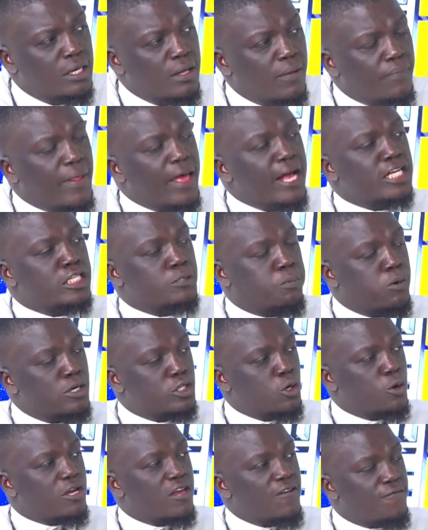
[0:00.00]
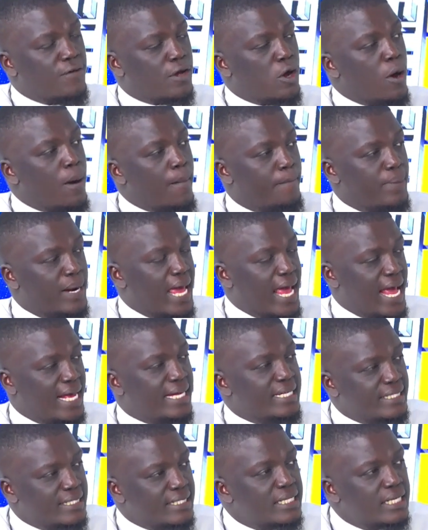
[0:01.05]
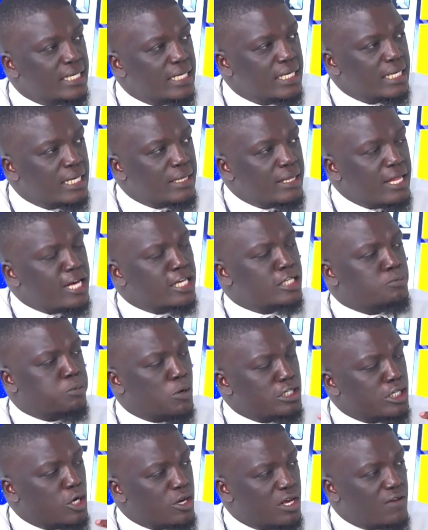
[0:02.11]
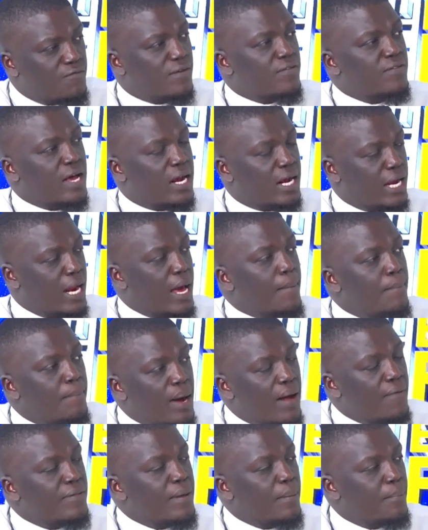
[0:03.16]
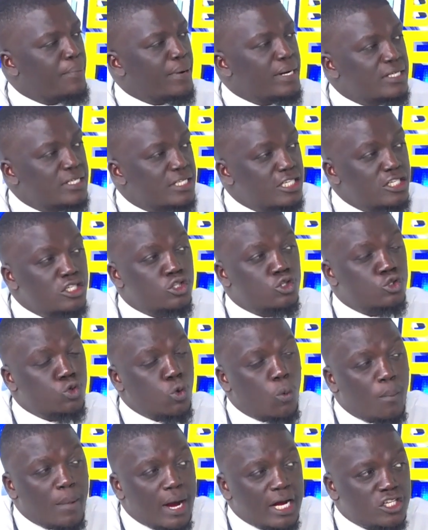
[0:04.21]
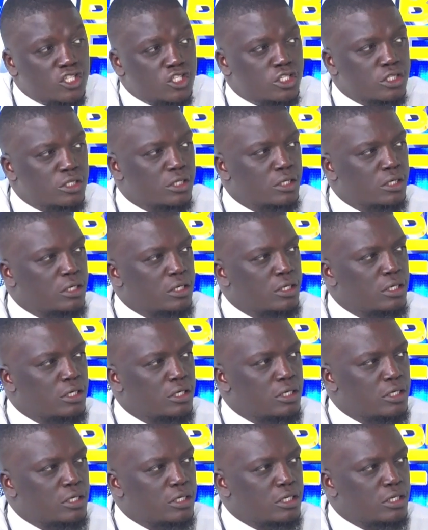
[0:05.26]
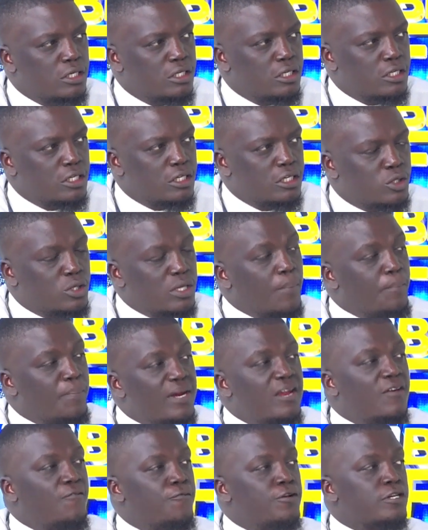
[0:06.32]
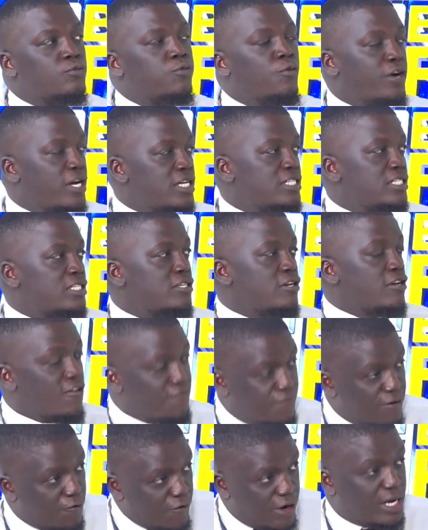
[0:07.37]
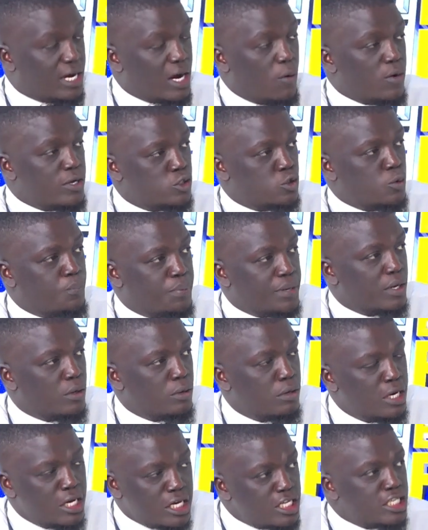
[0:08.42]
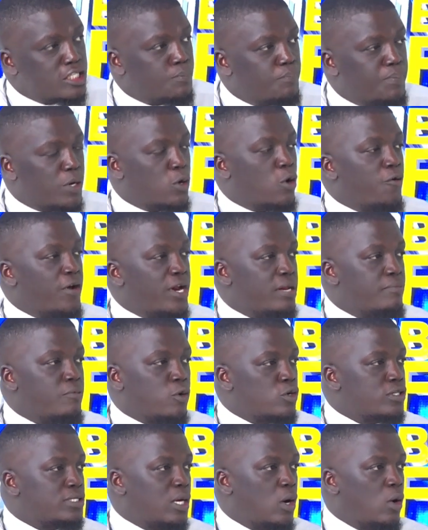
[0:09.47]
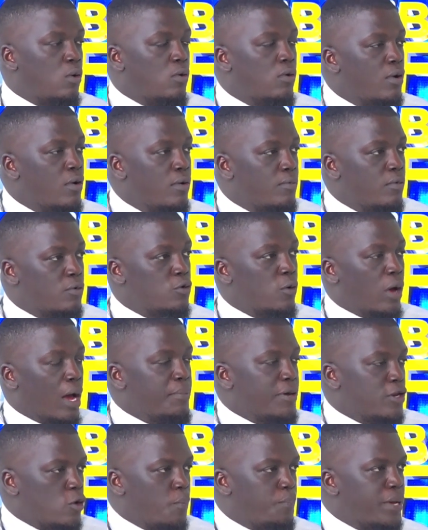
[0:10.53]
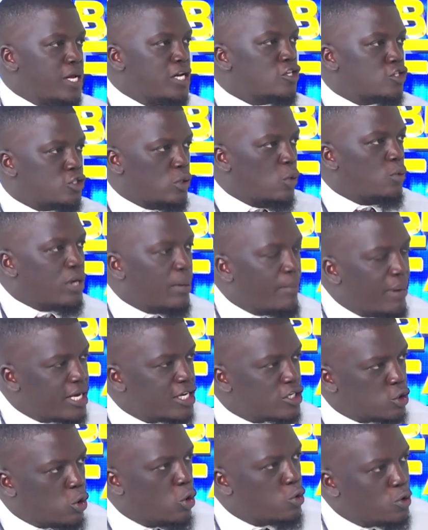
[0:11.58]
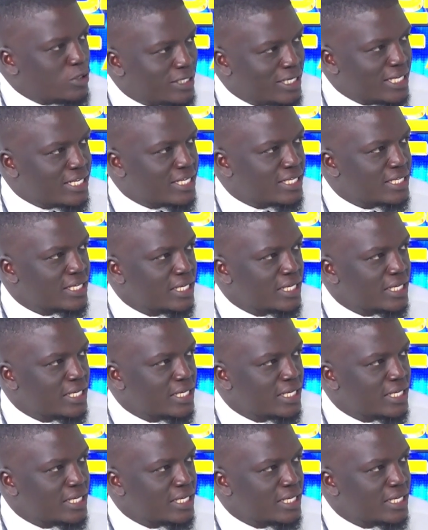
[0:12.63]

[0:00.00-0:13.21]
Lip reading: the exposure you're giving our players, the exposure you're giving the club and the brands is too much. So the benefit for us, even right now as UPL, is big already because now, UPL is known amongst all those leagues.